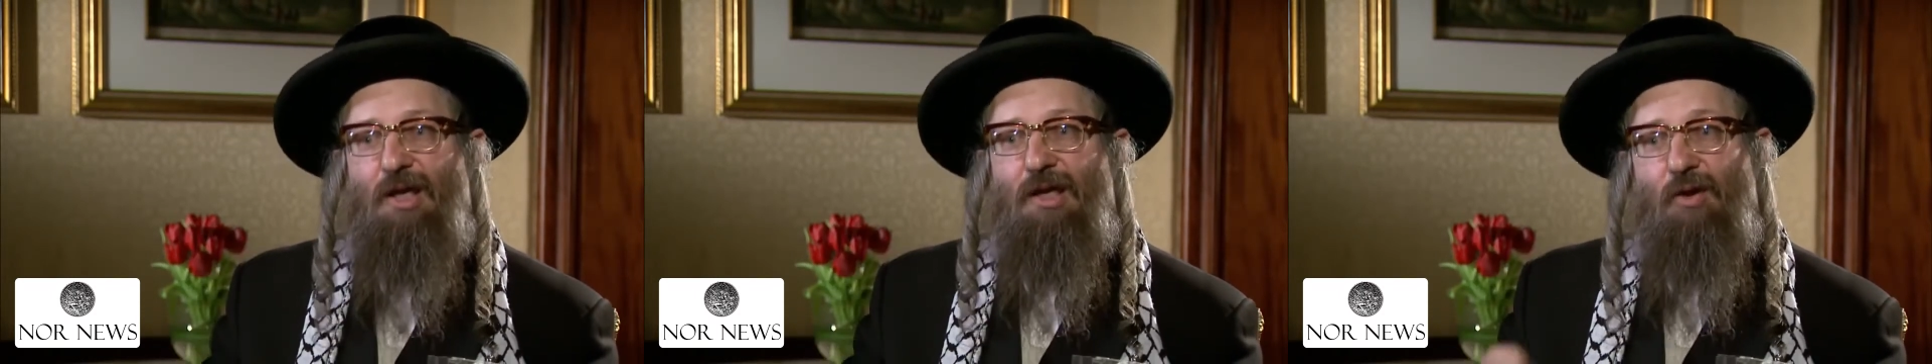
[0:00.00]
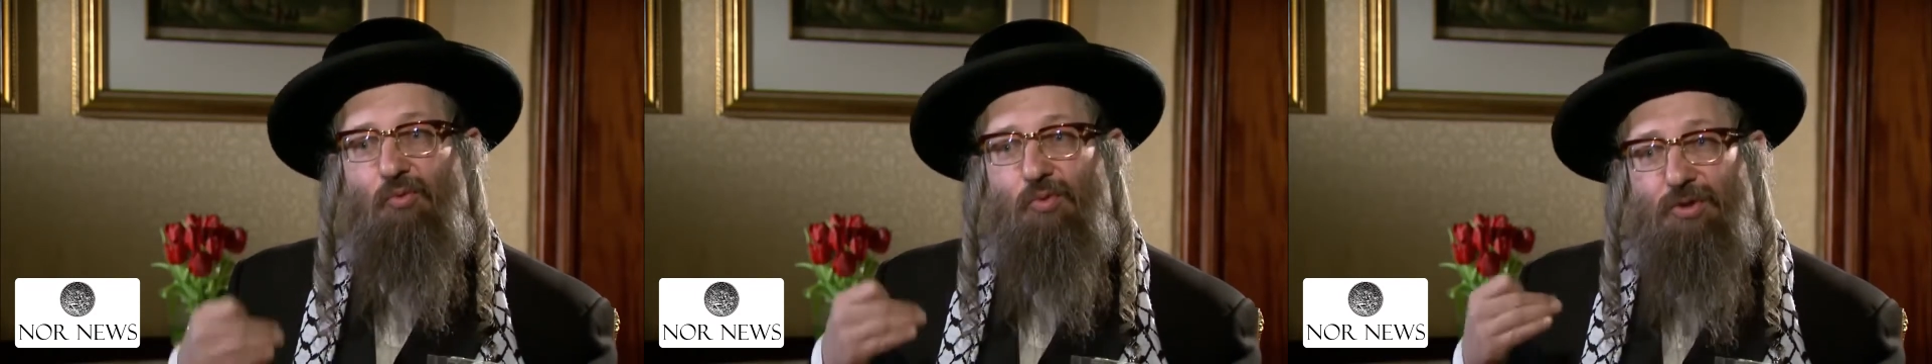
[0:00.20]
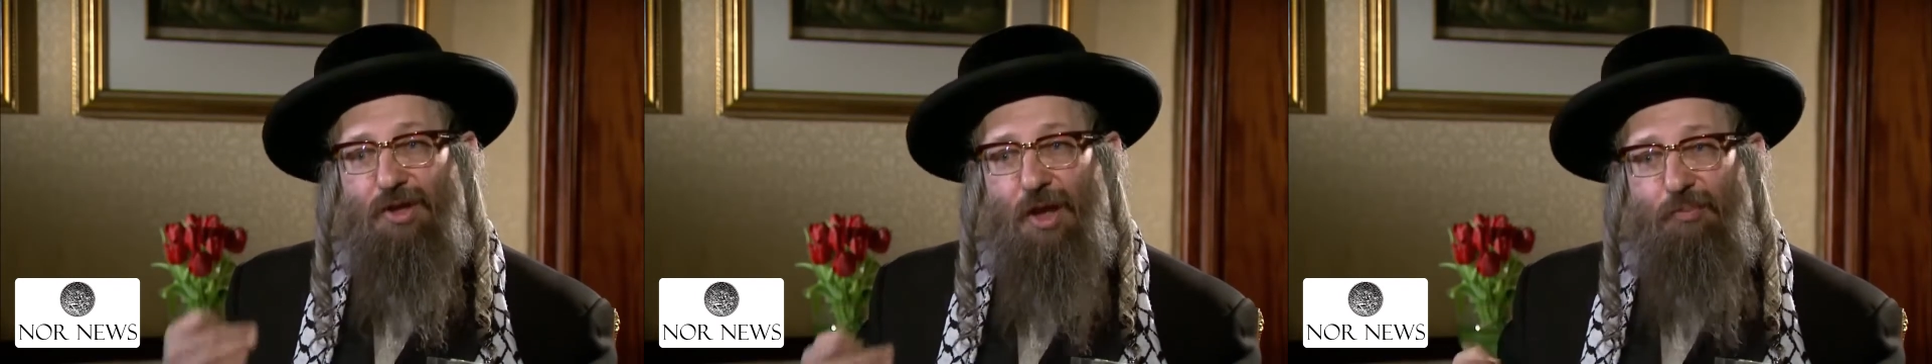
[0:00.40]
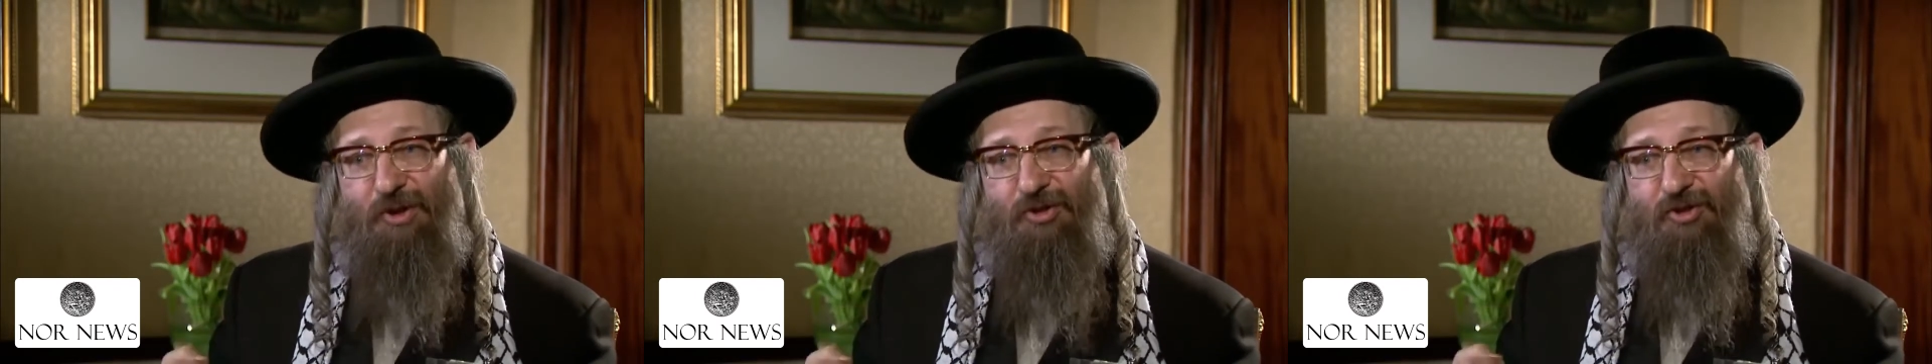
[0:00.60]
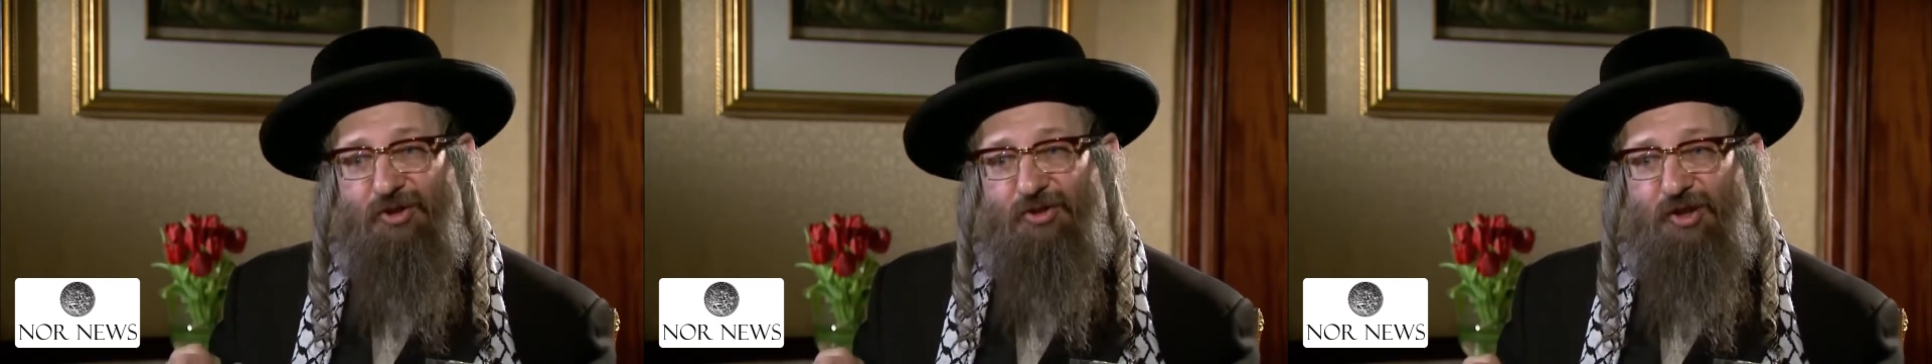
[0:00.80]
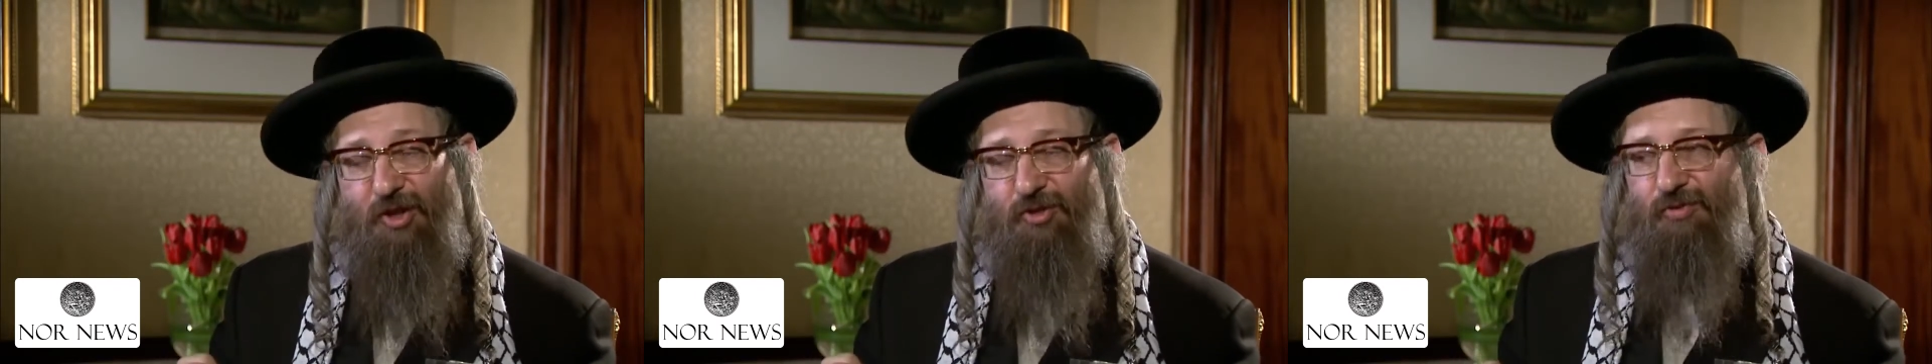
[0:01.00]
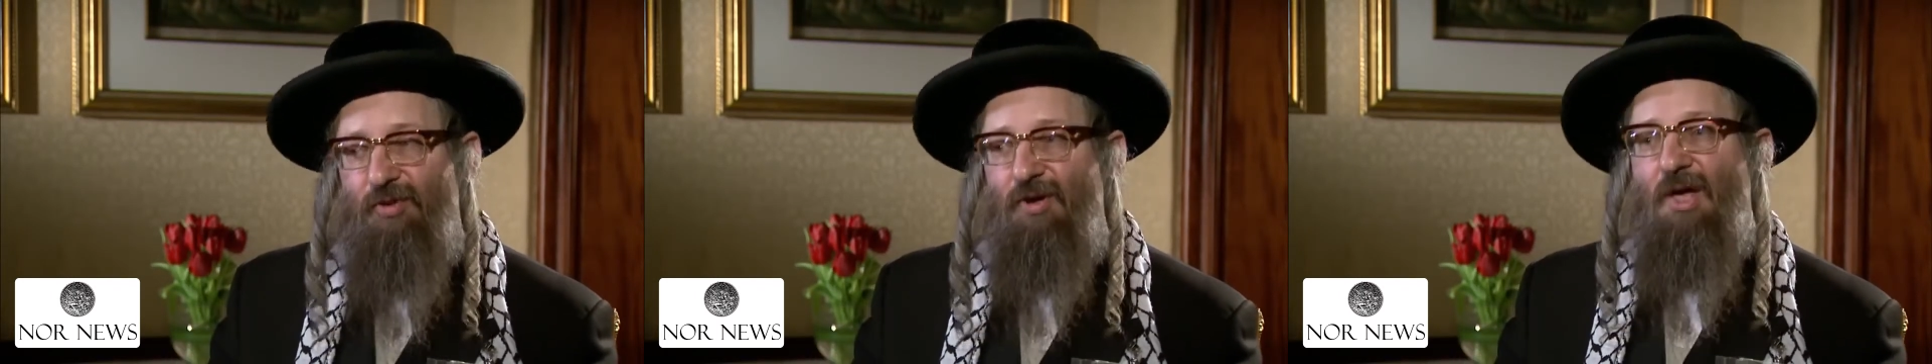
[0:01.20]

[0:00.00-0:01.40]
it will not be successful,